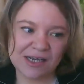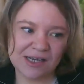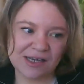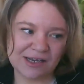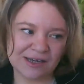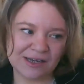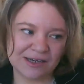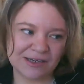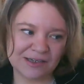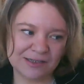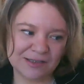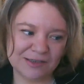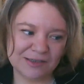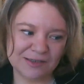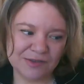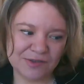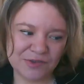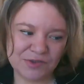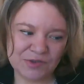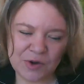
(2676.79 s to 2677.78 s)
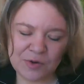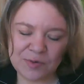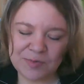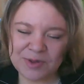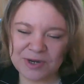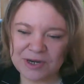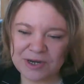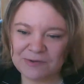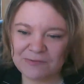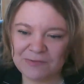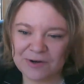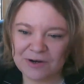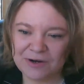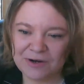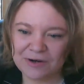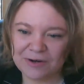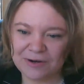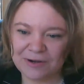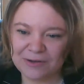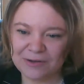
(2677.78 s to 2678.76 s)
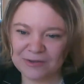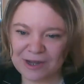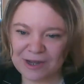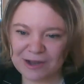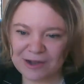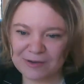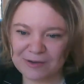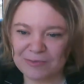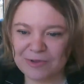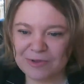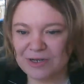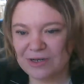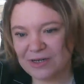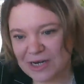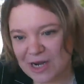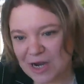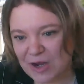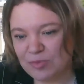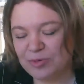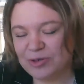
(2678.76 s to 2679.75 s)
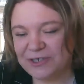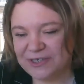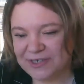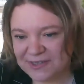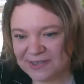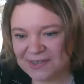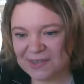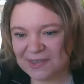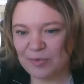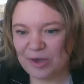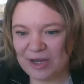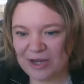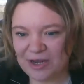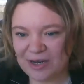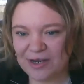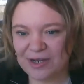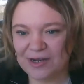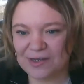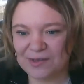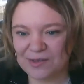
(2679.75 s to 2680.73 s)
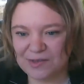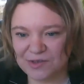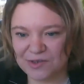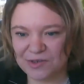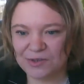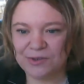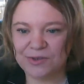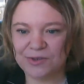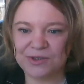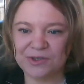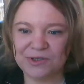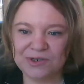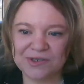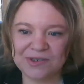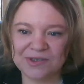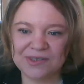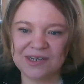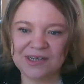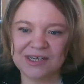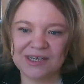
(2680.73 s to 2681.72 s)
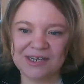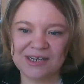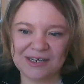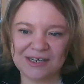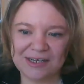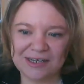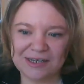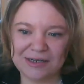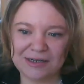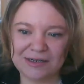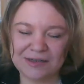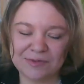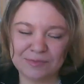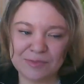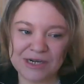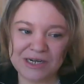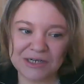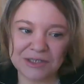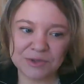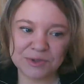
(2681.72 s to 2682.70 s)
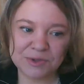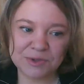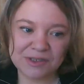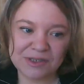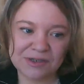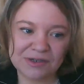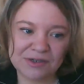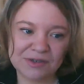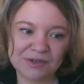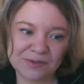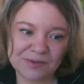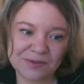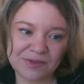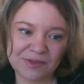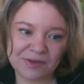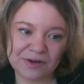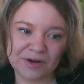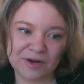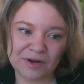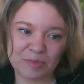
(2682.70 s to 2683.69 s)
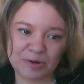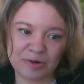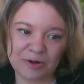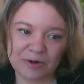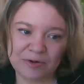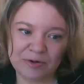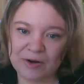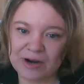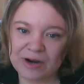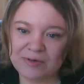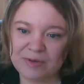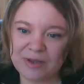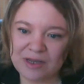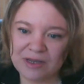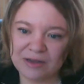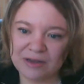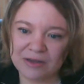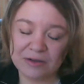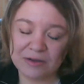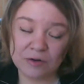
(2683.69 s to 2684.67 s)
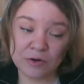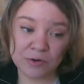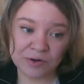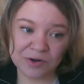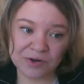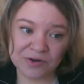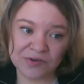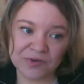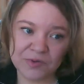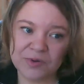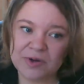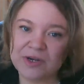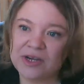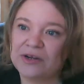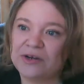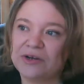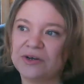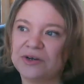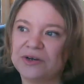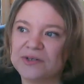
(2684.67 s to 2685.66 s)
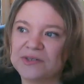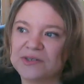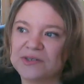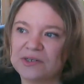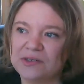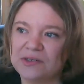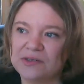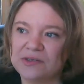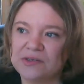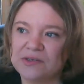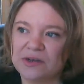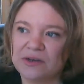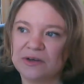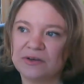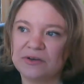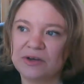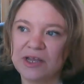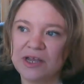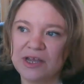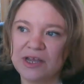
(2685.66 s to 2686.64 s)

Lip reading: And so many of our alum now participate as tutors and module leaders within our programming, course creators. And so